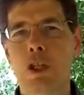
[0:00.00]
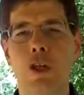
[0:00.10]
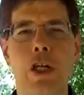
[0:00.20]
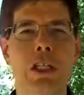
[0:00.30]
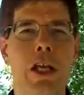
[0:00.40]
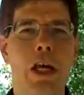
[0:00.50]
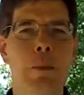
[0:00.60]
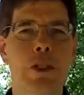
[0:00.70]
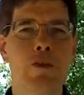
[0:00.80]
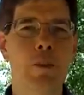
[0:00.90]
during
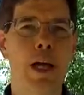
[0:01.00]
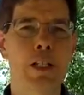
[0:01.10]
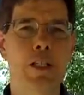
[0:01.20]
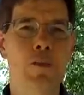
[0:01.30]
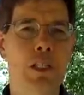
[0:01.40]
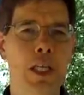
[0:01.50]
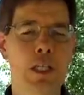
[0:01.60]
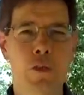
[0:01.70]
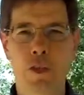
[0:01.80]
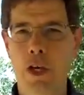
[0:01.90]
times of positive
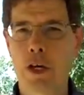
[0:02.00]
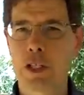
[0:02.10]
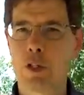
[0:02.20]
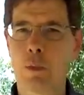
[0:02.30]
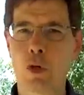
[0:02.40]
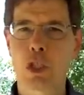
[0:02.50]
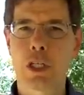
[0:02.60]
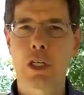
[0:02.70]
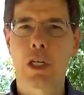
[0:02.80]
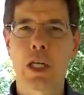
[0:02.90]
states of thought and emotion,
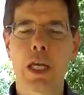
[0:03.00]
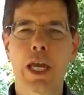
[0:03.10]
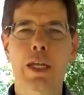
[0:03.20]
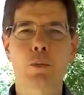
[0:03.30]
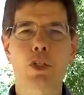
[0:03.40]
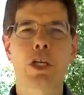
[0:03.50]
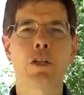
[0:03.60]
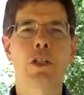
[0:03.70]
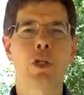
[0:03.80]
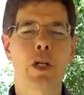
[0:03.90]
and
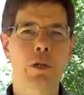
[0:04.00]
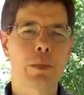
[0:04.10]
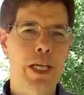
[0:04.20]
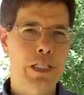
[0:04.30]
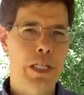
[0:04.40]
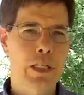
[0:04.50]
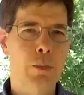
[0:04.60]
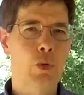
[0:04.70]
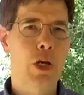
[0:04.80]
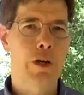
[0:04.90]
particularly during blessing
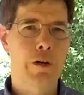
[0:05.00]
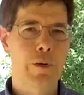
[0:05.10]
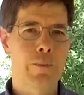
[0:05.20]
and prayer.